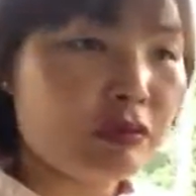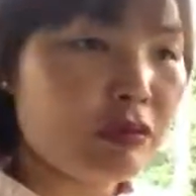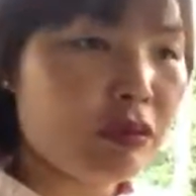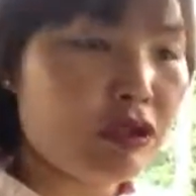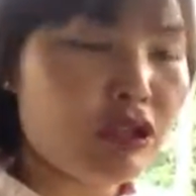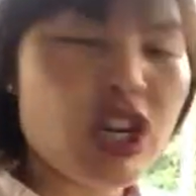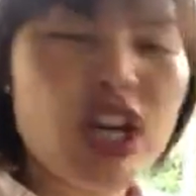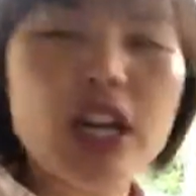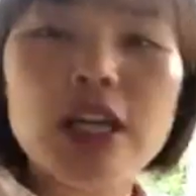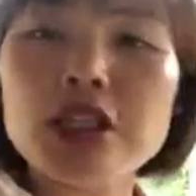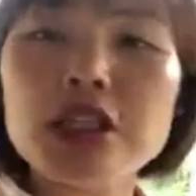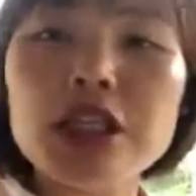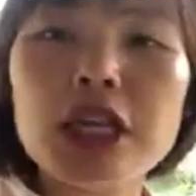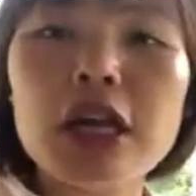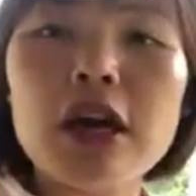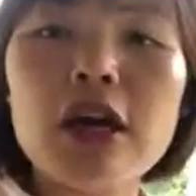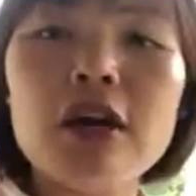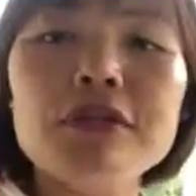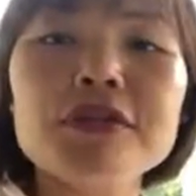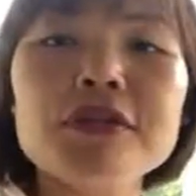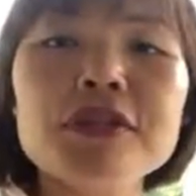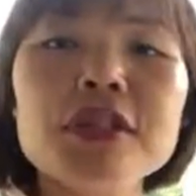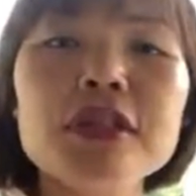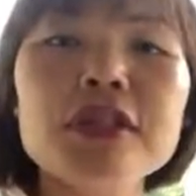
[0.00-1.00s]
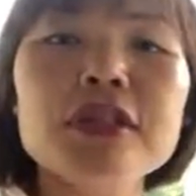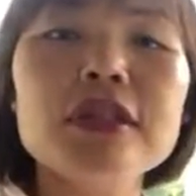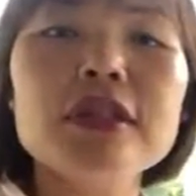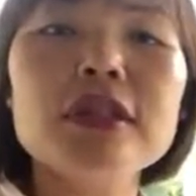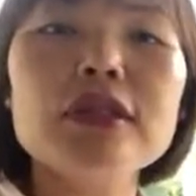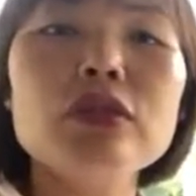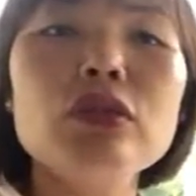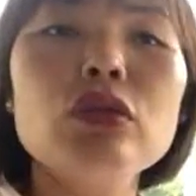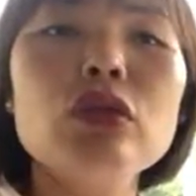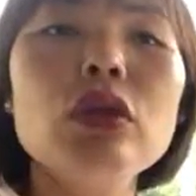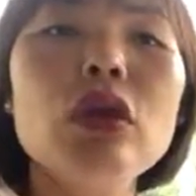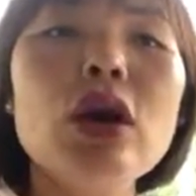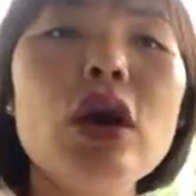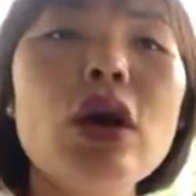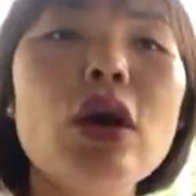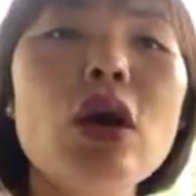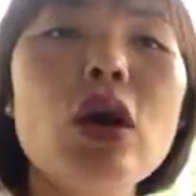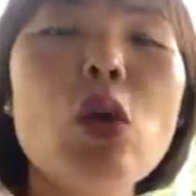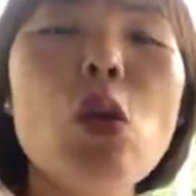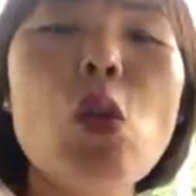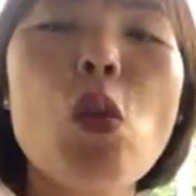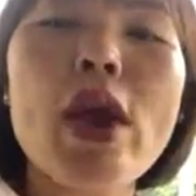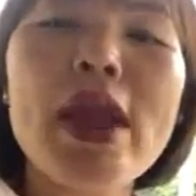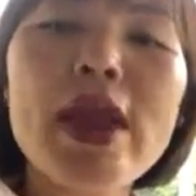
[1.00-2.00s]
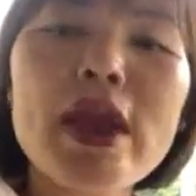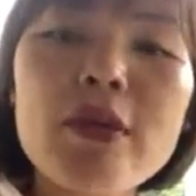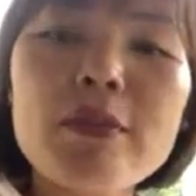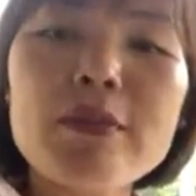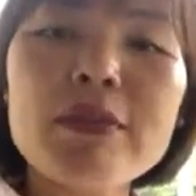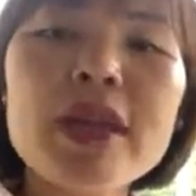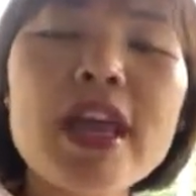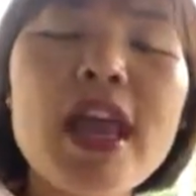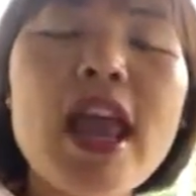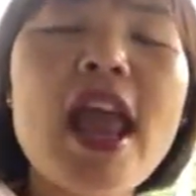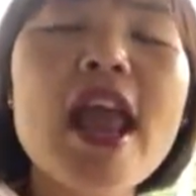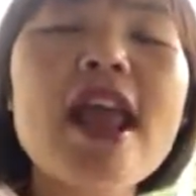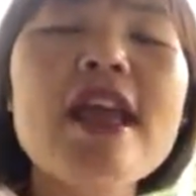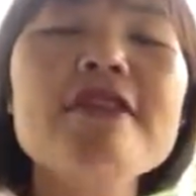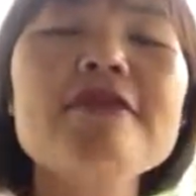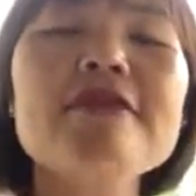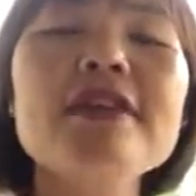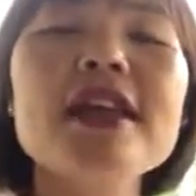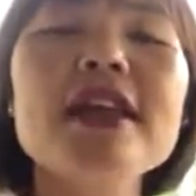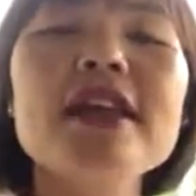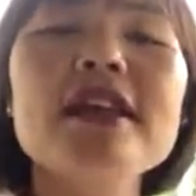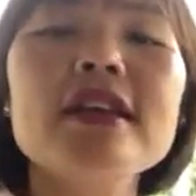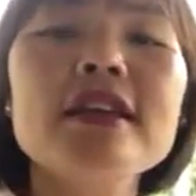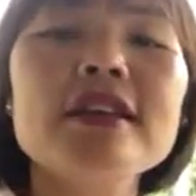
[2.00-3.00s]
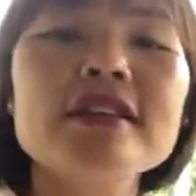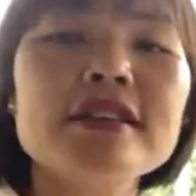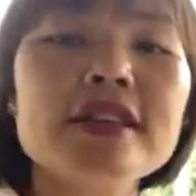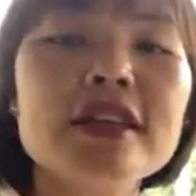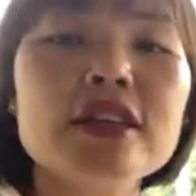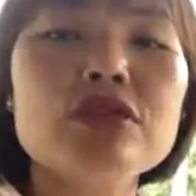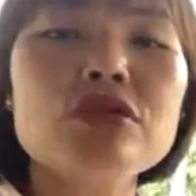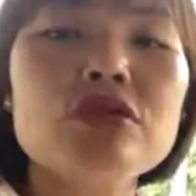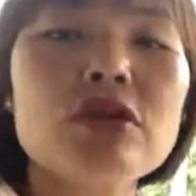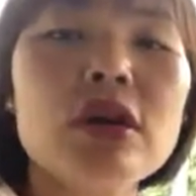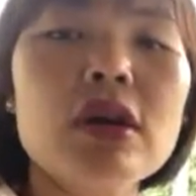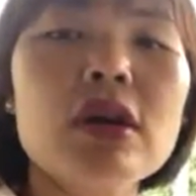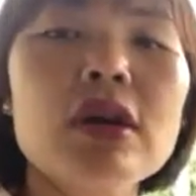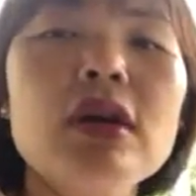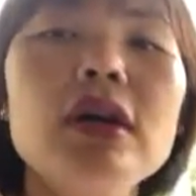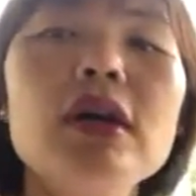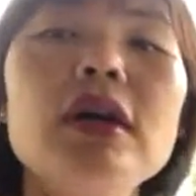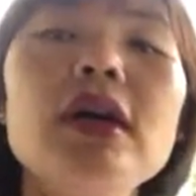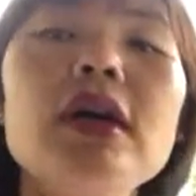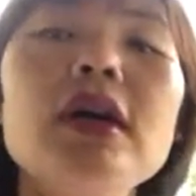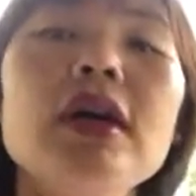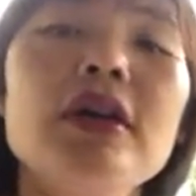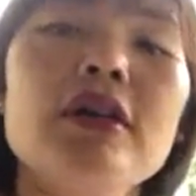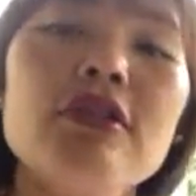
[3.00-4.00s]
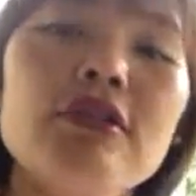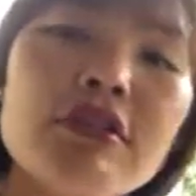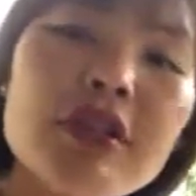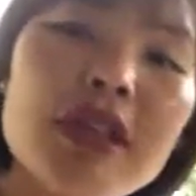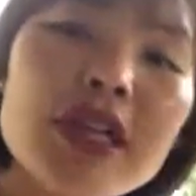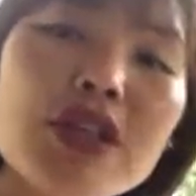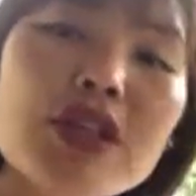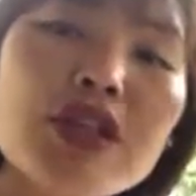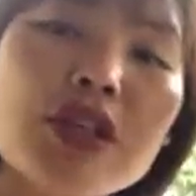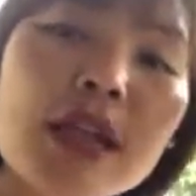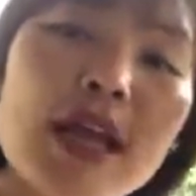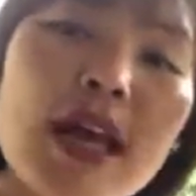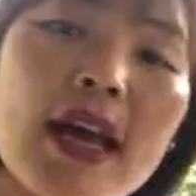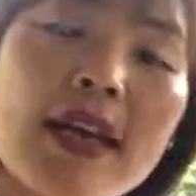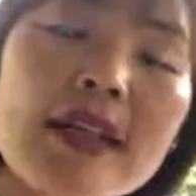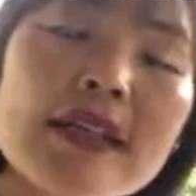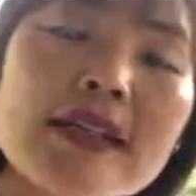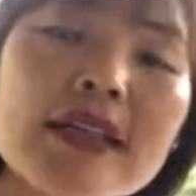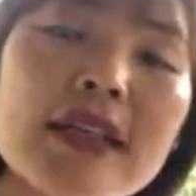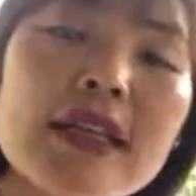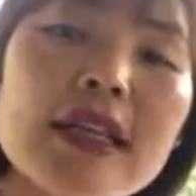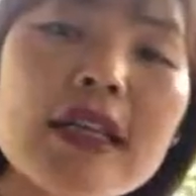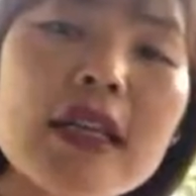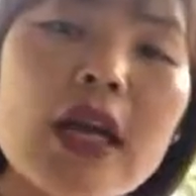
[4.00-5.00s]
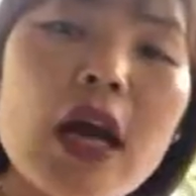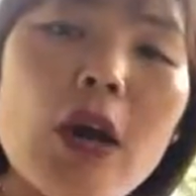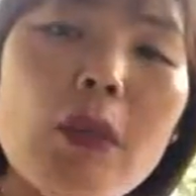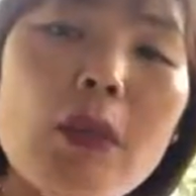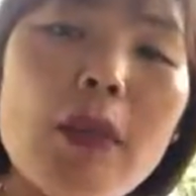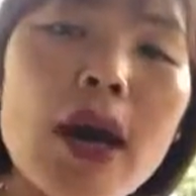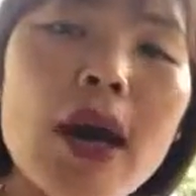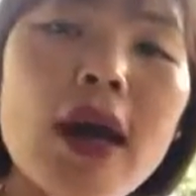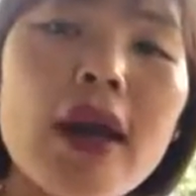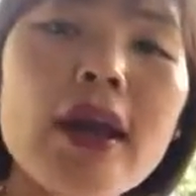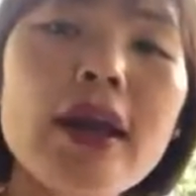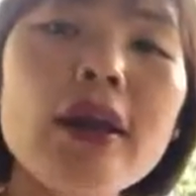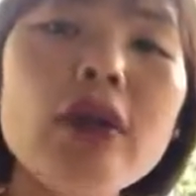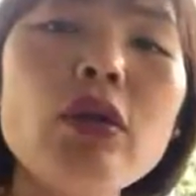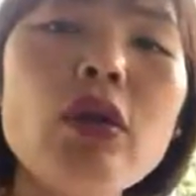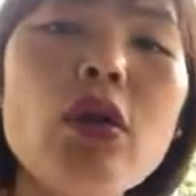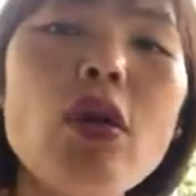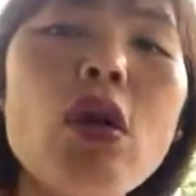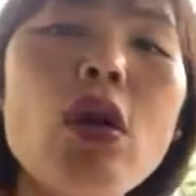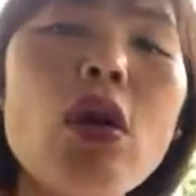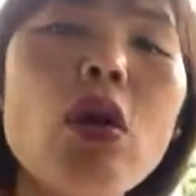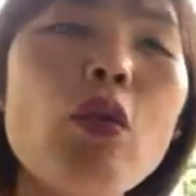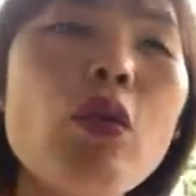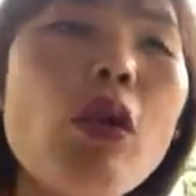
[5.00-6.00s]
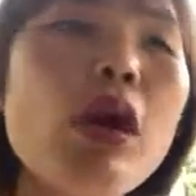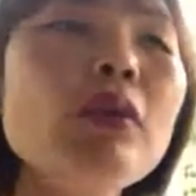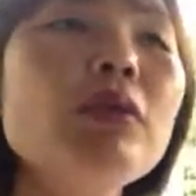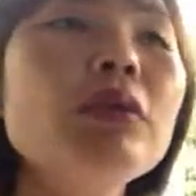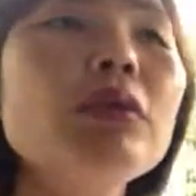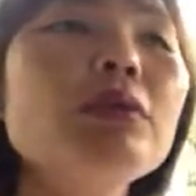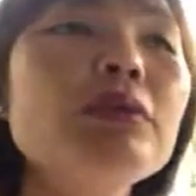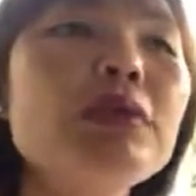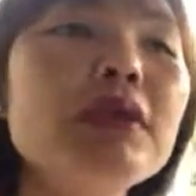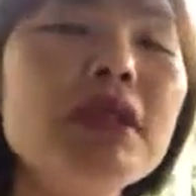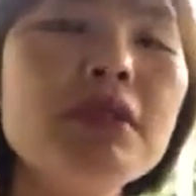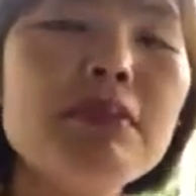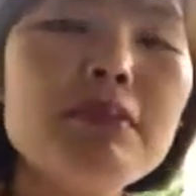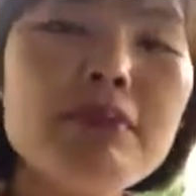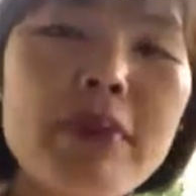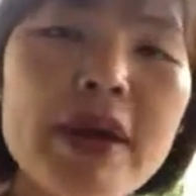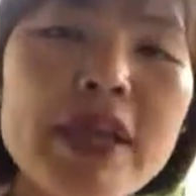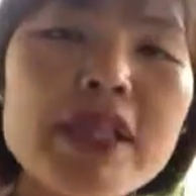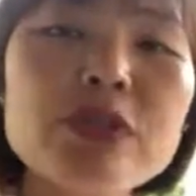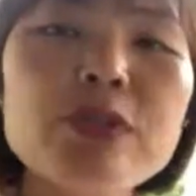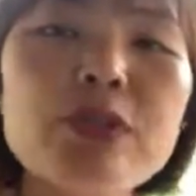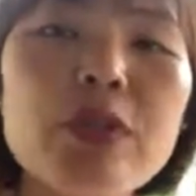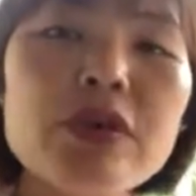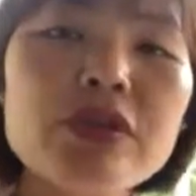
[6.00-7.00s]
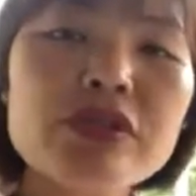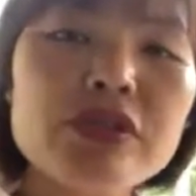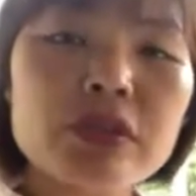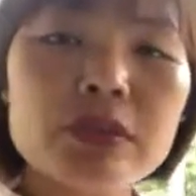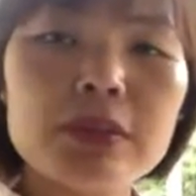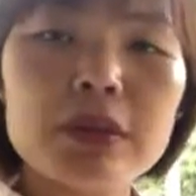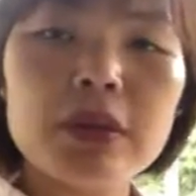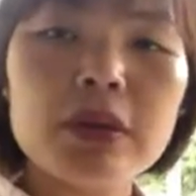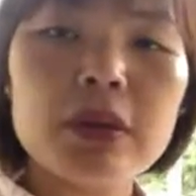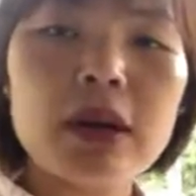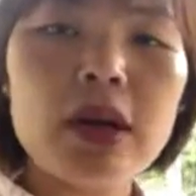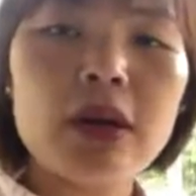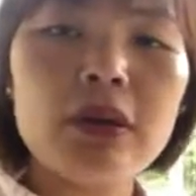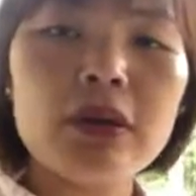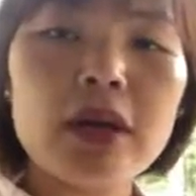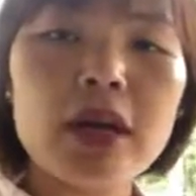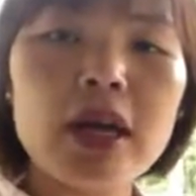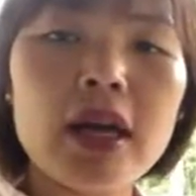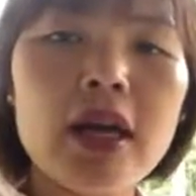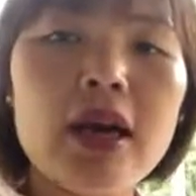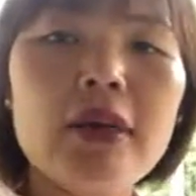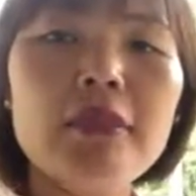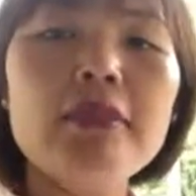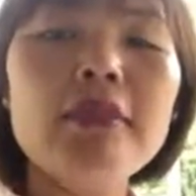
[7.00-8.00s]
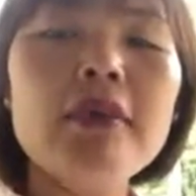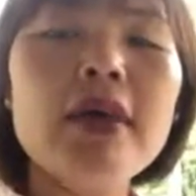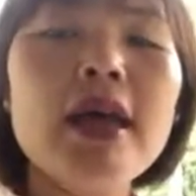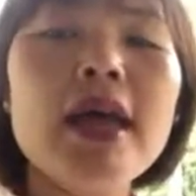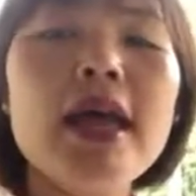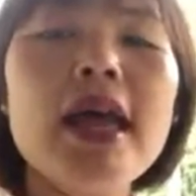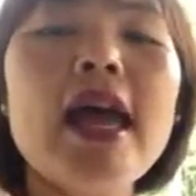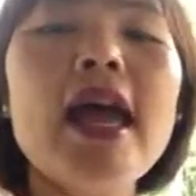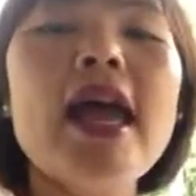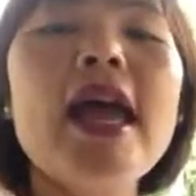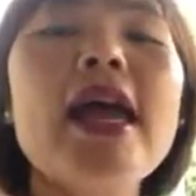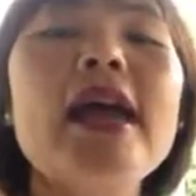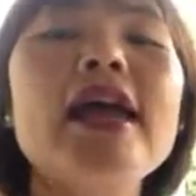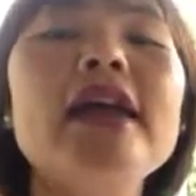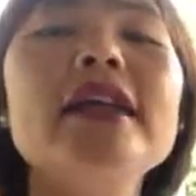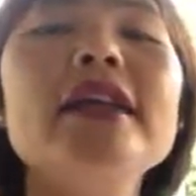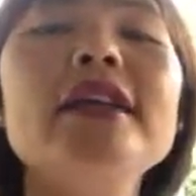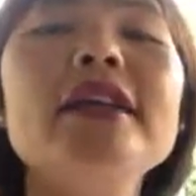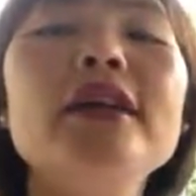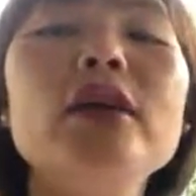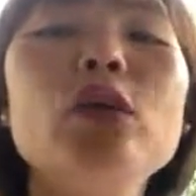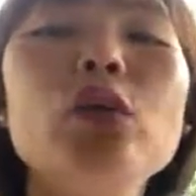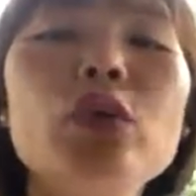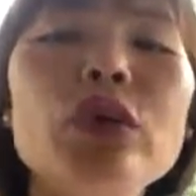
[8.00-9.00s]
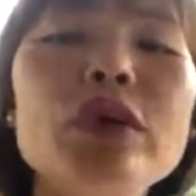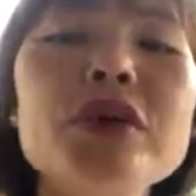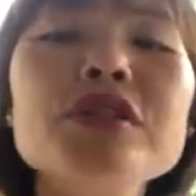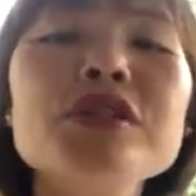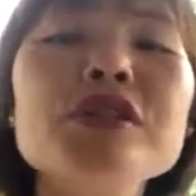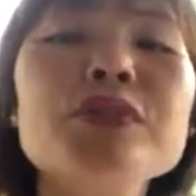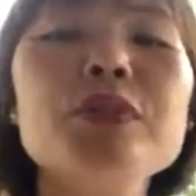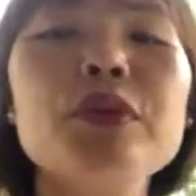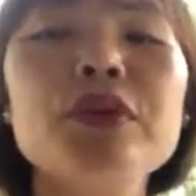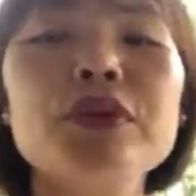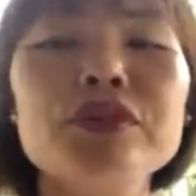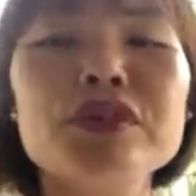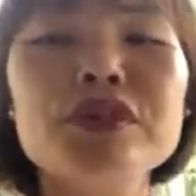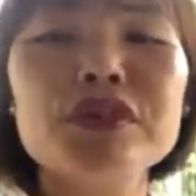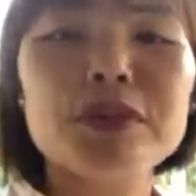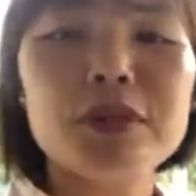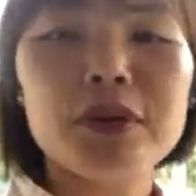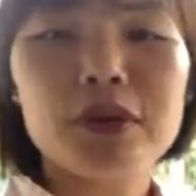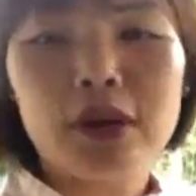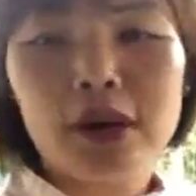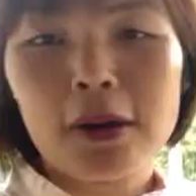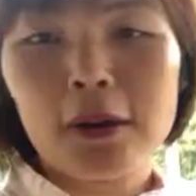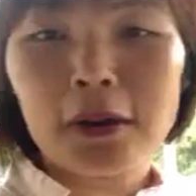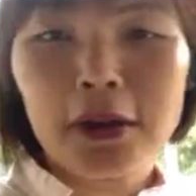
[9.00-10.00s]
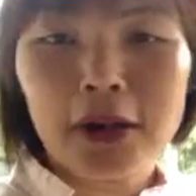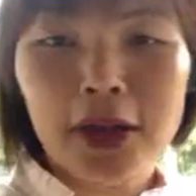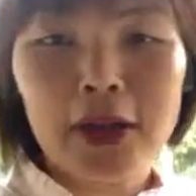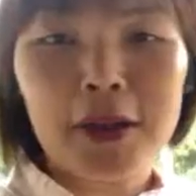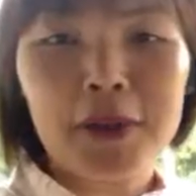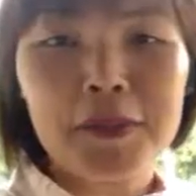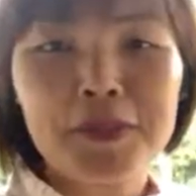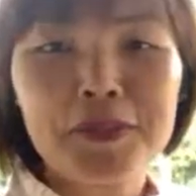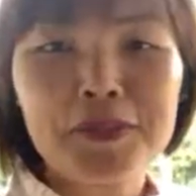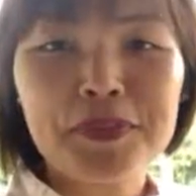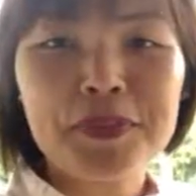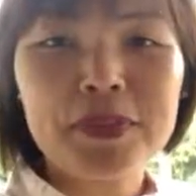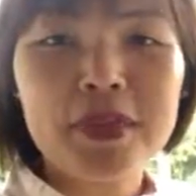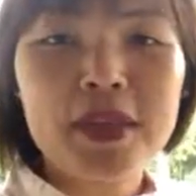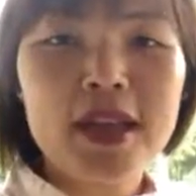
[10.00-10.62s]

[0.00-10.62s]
changing of certain way of behaving, etc., visualize in our mind what will be the best possible outcome and the worst possible outcome.